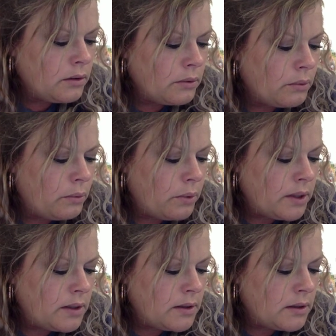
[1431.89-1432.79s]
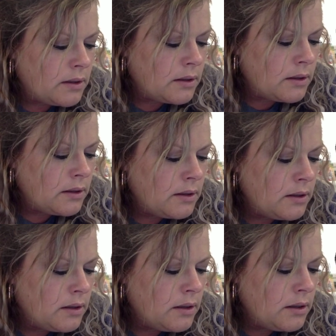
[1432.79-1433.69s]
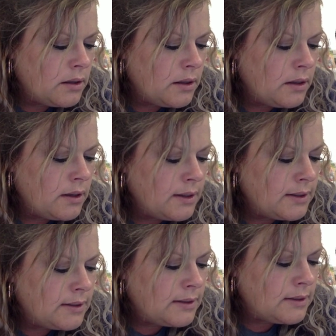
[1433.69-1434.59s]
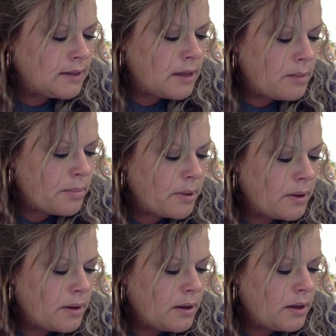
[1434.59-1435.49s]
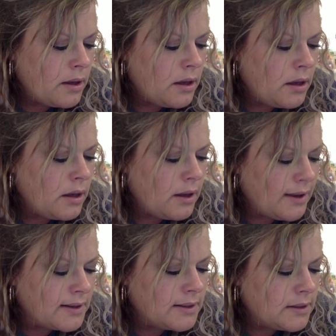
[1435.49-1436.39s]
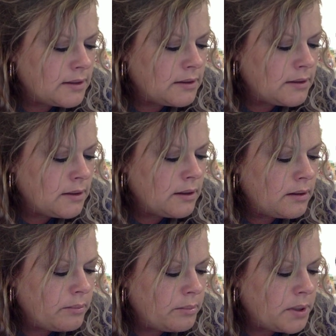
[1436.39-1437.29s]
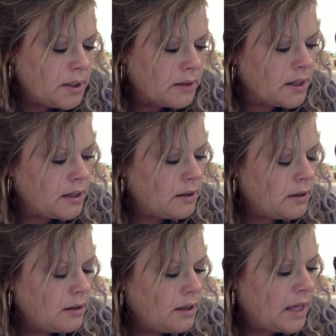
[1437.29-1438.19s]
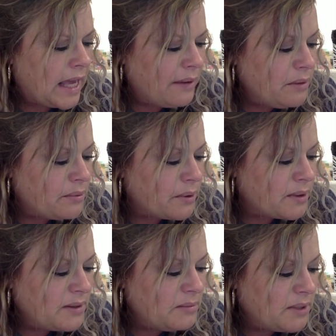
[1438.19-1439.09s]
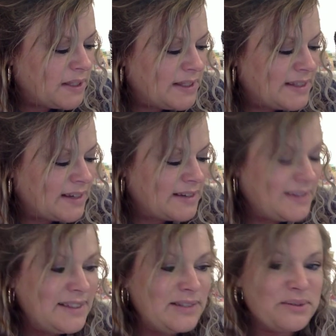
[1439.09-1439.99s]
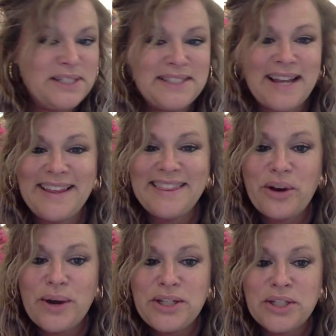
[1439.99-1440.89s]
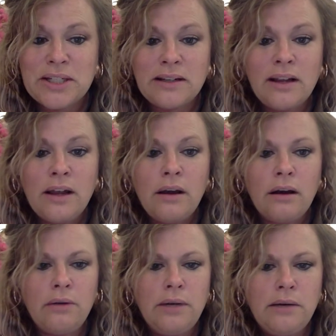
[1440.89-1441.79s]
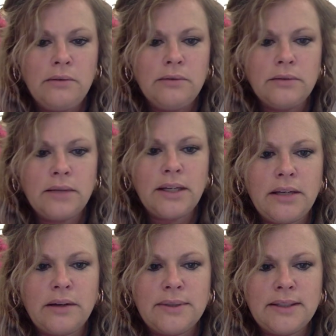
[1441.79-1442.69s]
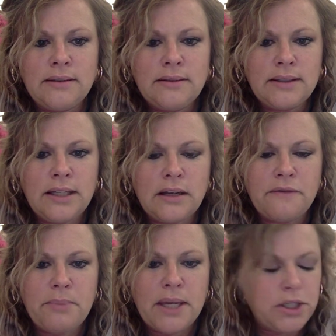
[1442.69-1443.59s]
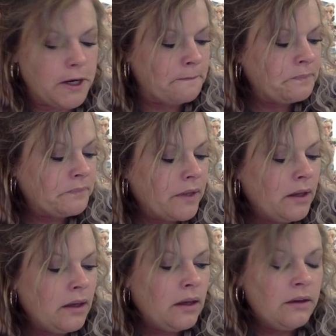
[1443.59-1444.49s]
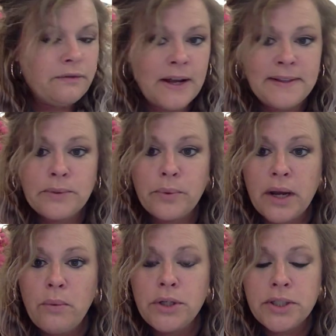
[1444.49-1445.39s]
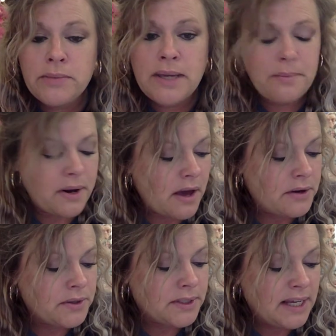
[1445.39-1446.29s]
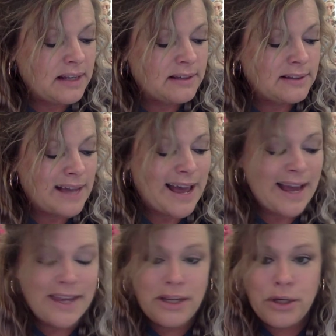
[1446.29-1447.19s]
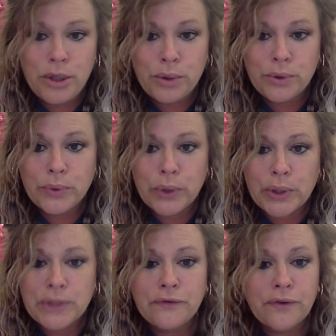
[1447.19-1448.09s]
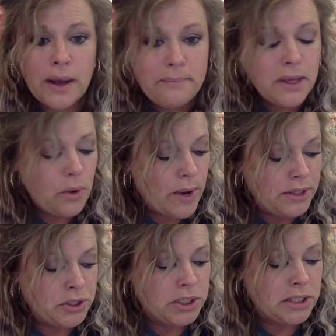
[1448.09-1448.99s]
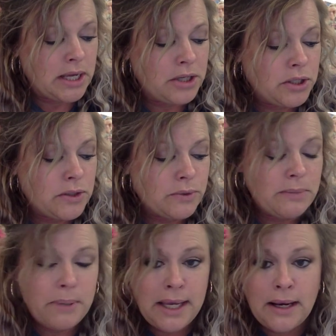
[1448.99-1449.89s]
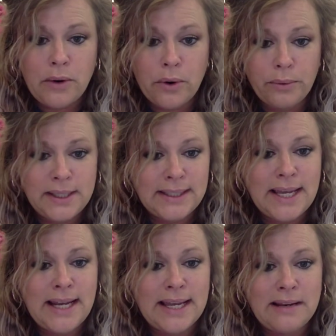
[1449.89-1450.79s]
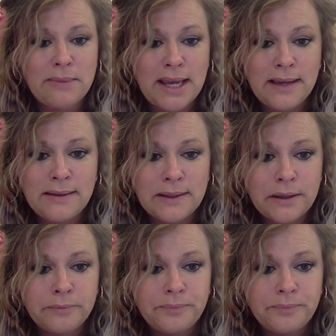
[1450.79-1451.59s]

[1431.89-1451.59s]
will sip it, period. And we wrote a complete sentence restating the question. Oh no, I didn't was sneaking off the page here. Friends, what I want you to be able to understand is I can use words from the question and just repeat it or restate it in my answer.